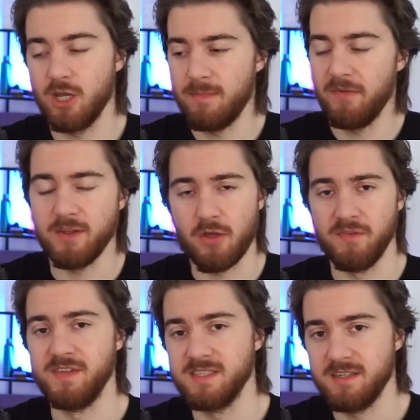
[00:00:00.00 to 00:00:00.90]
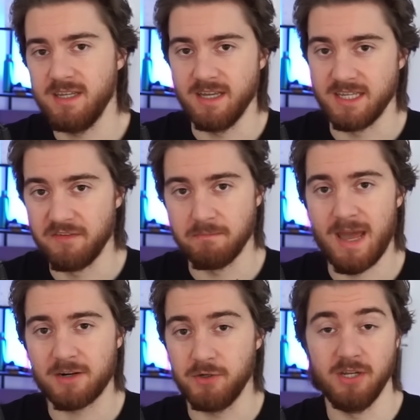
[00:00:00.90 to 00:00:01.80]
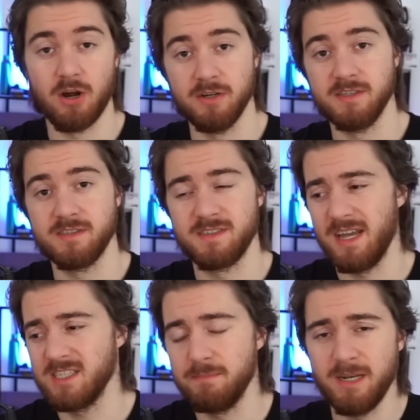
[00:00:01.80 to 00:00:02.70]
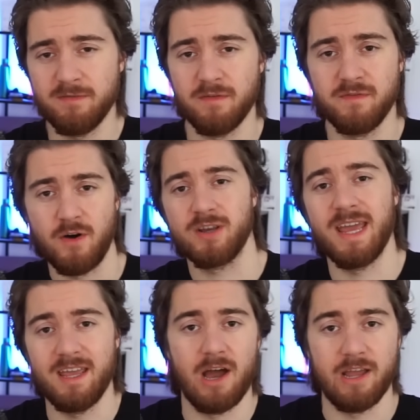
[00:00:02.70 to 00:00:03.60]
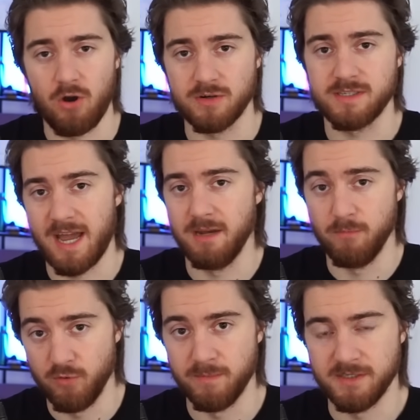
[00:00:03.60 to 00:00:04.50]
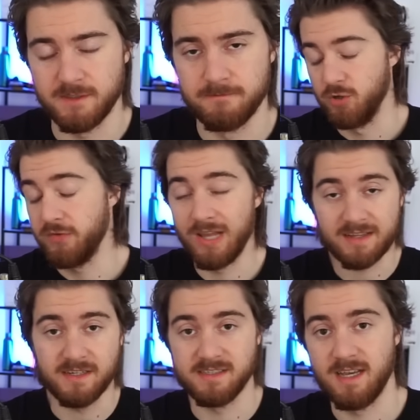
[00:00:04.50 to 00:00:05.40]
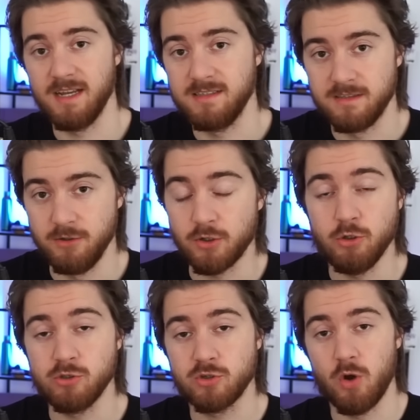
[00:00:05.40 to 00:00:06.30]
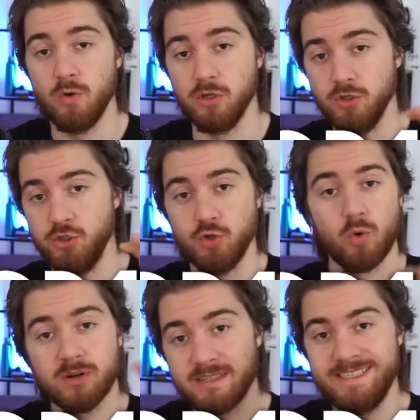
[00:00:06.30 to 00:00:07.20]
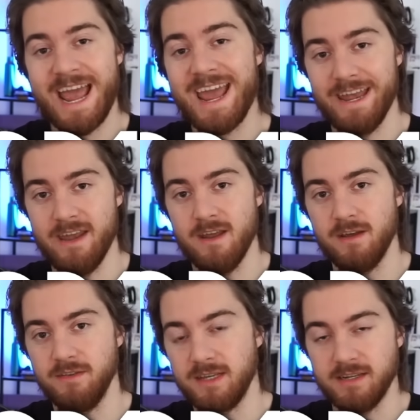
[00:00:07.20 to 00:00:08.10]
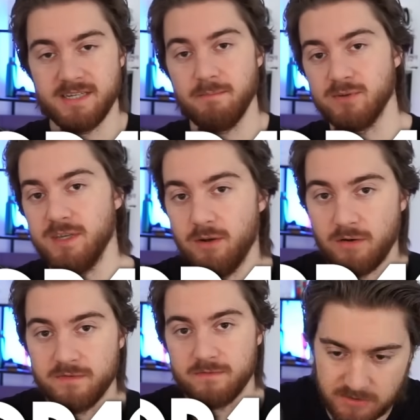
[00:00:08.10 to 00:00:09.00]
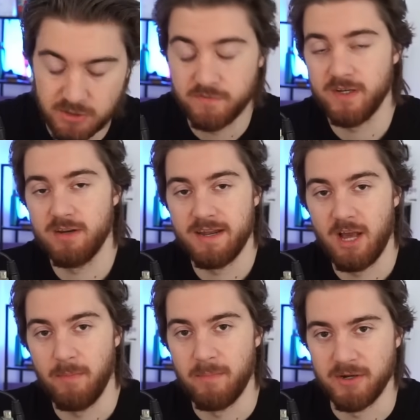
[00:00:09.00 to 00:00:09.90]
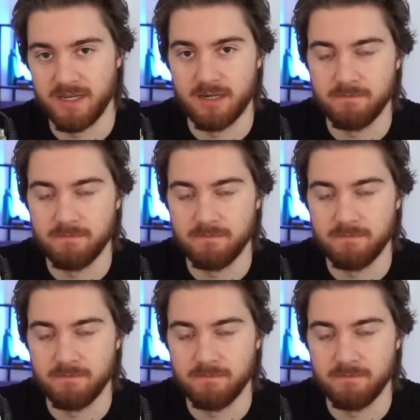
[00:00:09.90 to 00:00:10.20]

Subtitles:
about the authenticity and giving back to the artists, and it's a bit of a fuck AI art kind of movement. So if you like the designs, you can use code JOR10 to get 10% off. Just figured I'd help a buddy out.